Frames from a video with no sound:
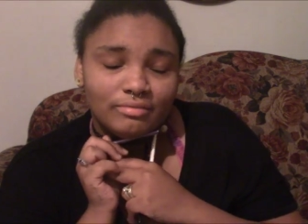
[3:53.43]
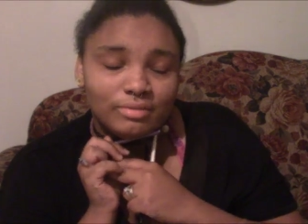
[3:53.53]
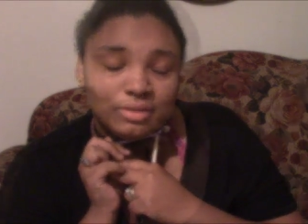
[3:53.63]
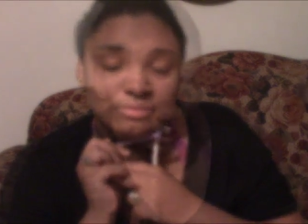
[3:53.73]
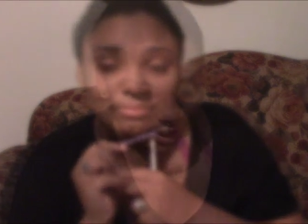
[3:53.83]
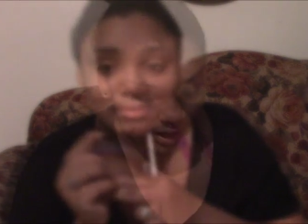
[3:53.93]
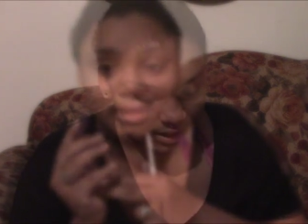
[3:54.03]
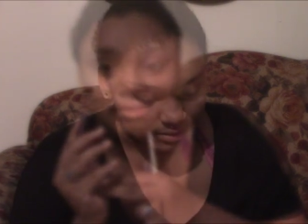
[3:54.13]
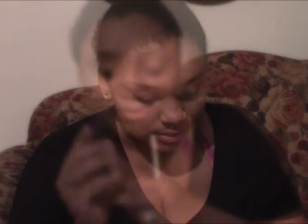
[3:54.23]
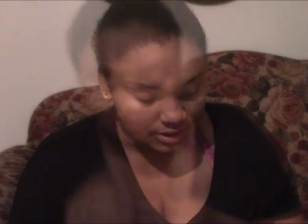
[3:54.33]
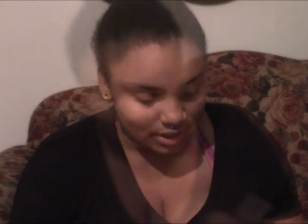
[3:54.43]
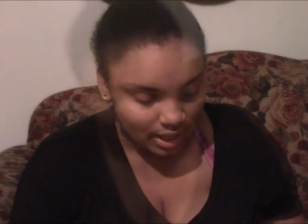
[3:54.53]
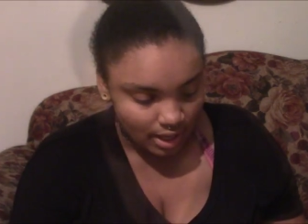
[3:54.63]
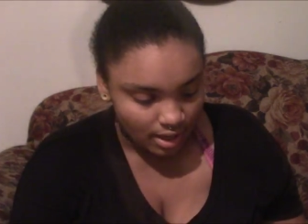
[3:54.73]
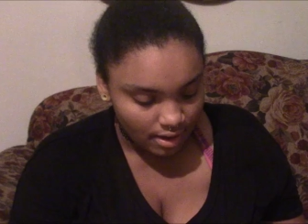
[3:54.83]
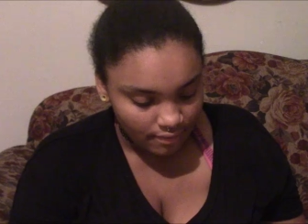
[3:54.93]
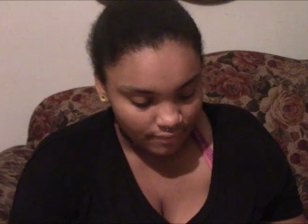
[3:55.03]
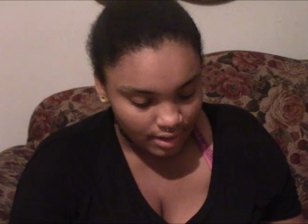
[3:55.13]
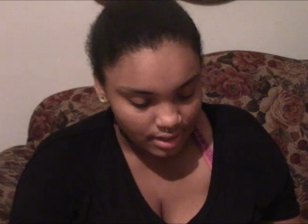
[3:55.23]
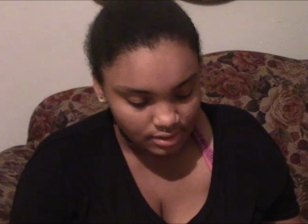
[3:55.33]
Then next brush I have
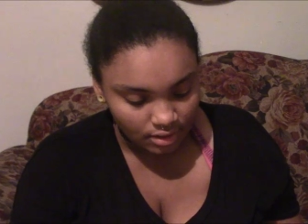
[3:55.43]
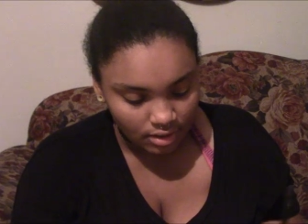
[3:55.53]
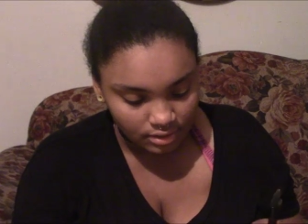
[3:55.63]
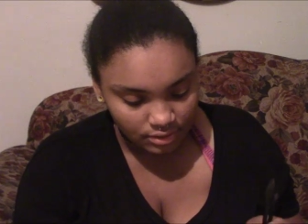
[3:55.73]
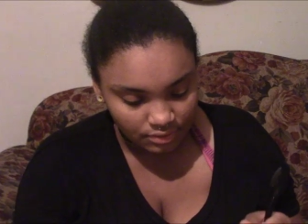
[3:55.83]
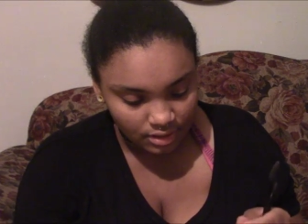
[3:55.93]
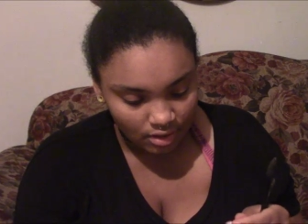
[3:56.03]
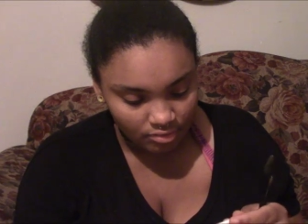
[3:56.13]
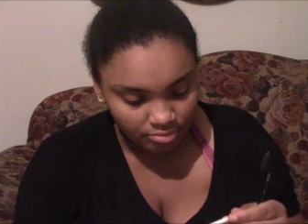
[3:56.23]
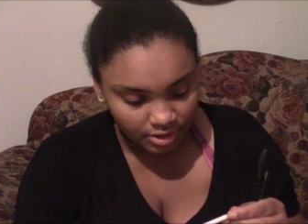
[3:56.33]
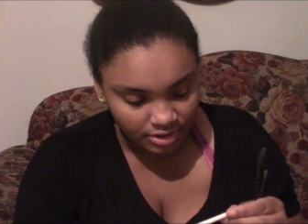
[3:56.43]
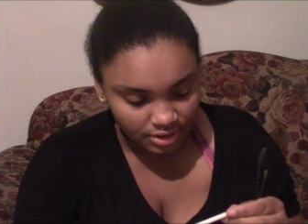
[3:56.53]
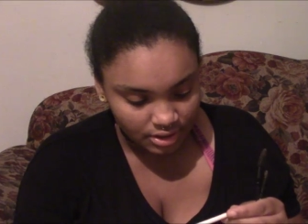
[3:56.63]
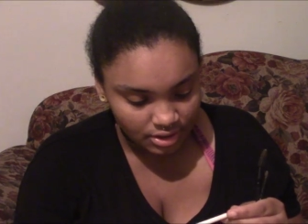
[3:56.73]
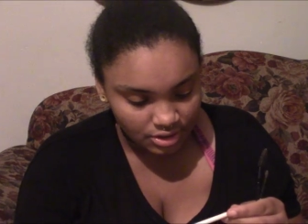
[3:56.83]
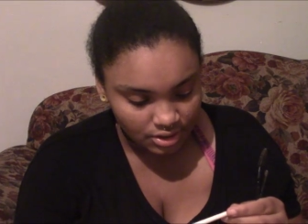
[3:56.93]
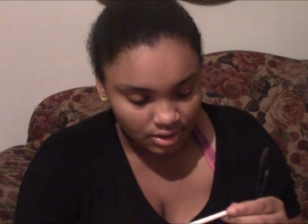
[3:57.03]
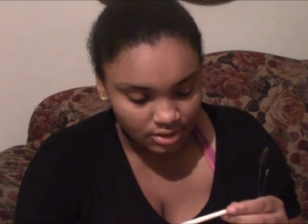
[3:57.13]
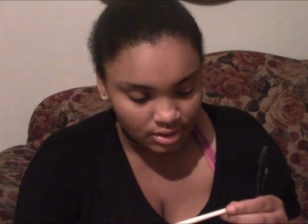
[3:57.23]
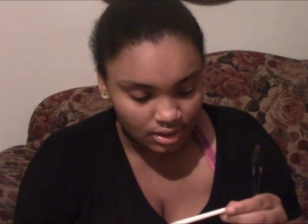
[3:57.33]
is also an Elf brush, and it's
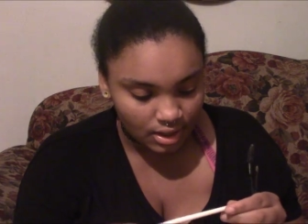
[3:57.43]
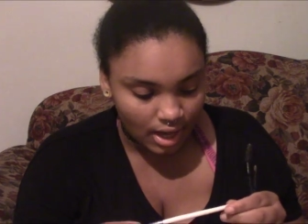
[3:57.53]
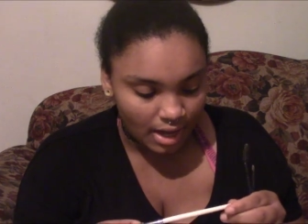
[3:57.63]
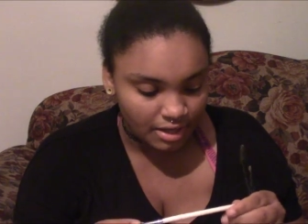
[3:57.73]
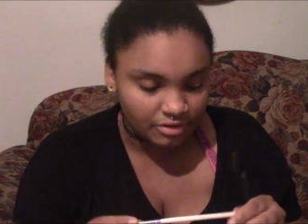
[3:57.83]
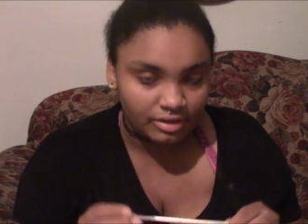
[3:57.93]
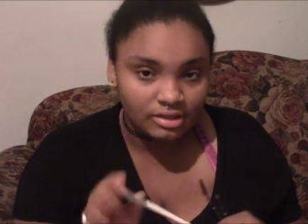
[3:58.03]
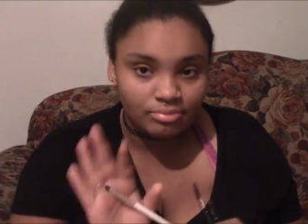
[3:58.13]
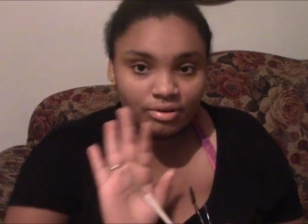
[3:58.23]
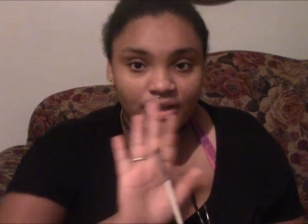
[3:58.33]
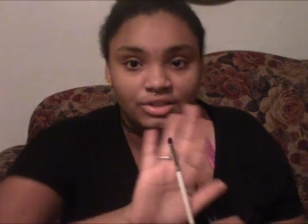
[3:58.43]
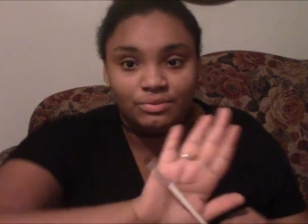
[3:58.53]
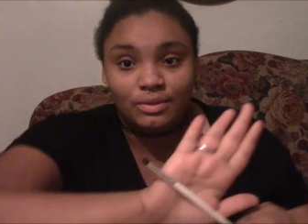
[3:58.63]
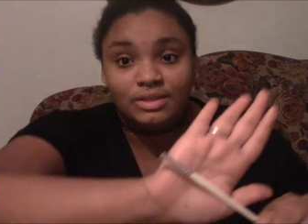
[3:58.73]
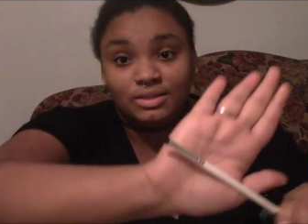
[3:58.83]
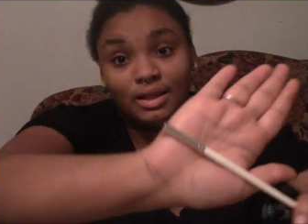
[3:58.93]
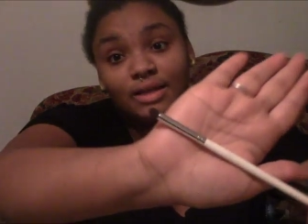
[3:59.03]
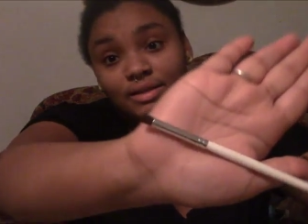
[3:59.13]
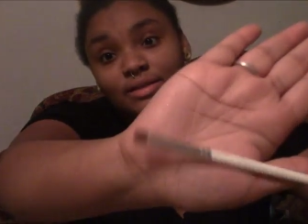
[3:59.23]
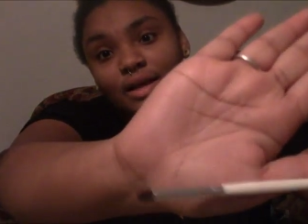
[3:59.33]
just the eye crease brush, which
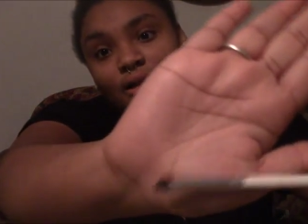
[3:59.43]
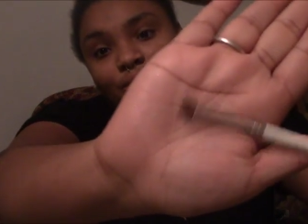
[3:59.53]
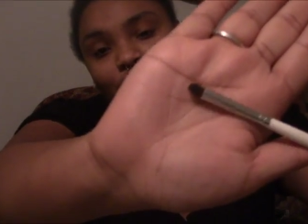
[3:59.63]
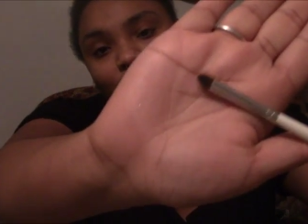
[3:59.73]
that's exactly what I